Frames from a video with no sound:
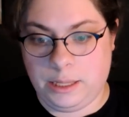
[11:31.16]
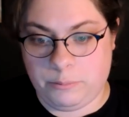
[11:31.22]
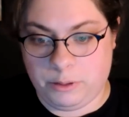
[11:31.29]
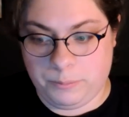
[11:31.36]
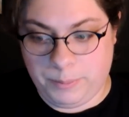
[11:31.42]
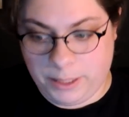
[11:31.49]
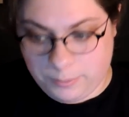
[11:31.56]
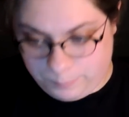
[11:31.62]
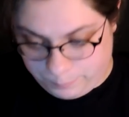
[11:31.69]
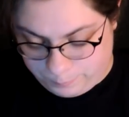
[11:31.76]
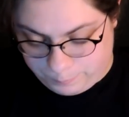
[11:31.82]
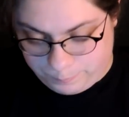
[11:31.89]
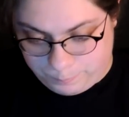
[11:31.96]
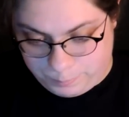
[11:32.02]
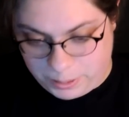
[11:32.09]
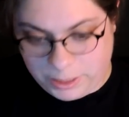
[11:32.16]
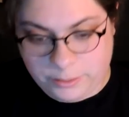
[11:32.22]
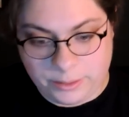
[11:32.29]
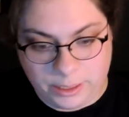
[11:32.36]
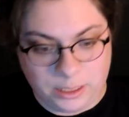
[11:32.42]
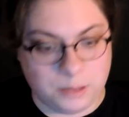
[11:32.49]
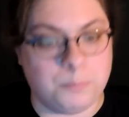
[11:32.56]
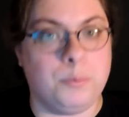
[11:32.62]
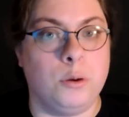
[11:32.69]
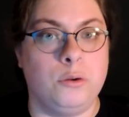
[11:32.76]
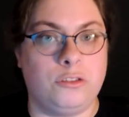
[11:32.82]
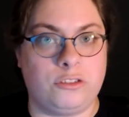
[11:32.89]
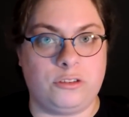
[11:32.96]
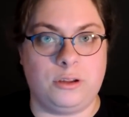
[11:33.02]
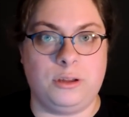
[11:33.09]
It would be a big thing to
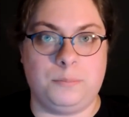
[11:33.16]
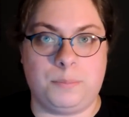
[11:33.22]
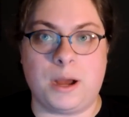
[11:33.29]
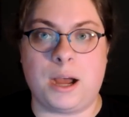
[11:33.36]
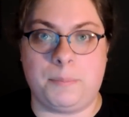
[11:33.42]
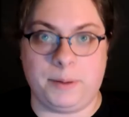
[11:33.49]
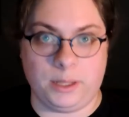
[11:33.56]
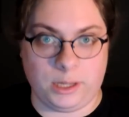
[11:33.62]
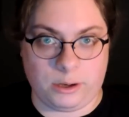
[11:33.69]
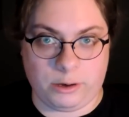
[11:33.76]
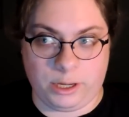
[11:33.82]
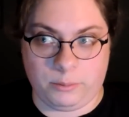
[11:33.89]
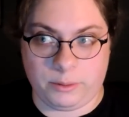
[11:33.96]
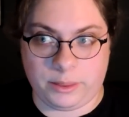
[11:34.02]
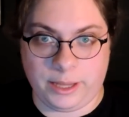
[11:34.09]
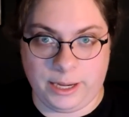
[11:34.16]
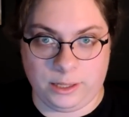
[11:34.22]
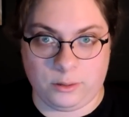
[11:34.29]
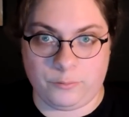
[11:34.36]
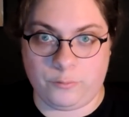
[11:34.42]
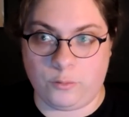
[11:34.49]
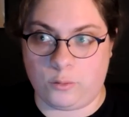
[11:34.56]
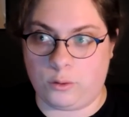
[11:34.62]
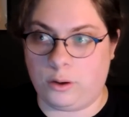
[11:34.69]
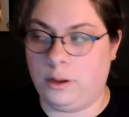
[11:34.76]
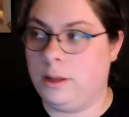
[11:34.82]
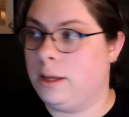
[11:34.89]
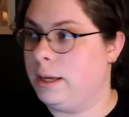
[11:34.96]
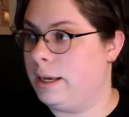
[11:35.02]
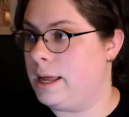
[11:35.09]
boost popularity with Halo
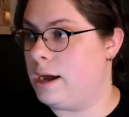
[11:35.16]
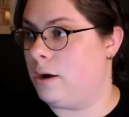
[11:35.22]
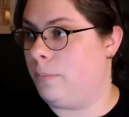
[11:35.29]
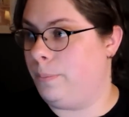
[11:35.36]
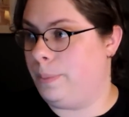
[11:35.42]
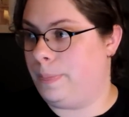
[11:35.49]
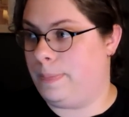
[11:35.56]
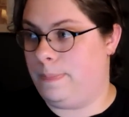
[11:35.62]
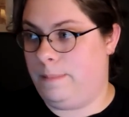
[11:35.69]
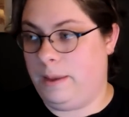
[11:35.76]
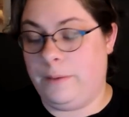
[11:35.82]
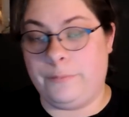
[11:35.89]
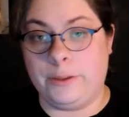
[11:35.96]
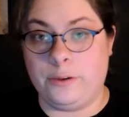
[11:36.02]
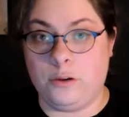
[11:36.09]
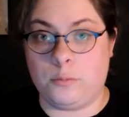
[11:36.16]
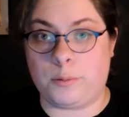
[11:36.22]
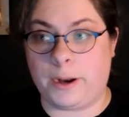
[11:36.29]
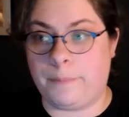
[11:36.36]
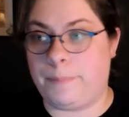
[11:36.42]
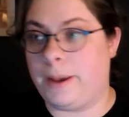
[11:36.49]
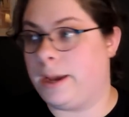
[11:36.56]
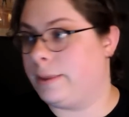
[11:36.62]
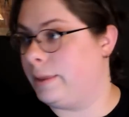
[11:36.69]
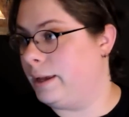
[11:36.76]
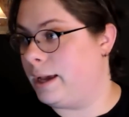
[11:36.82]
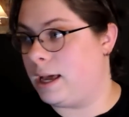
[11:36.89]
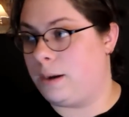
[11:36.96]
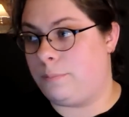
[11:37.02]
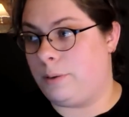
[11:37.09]
Four. Now, if they do bring it back,
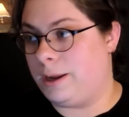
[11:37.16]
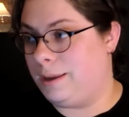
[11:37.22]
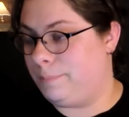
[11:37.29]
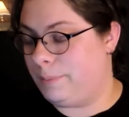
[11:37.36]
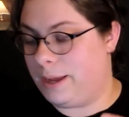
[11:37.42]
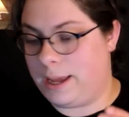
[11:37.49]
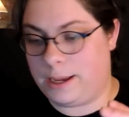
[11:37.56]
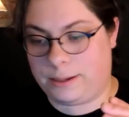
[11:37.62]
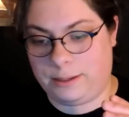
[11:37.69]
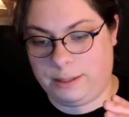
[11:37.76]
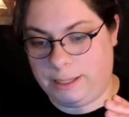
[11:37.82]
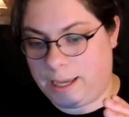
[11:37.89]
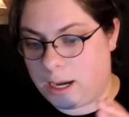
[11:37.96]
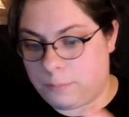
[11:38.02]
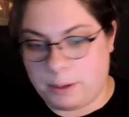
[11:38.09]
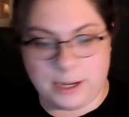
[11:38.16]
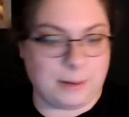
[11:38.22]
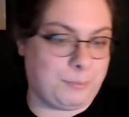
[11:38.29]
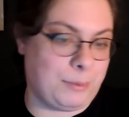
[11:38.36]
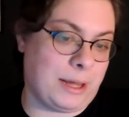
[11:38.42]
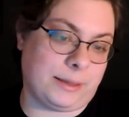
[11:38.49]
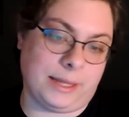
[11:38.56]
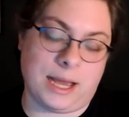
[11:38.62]
they got to bring it back. They got to bring it back.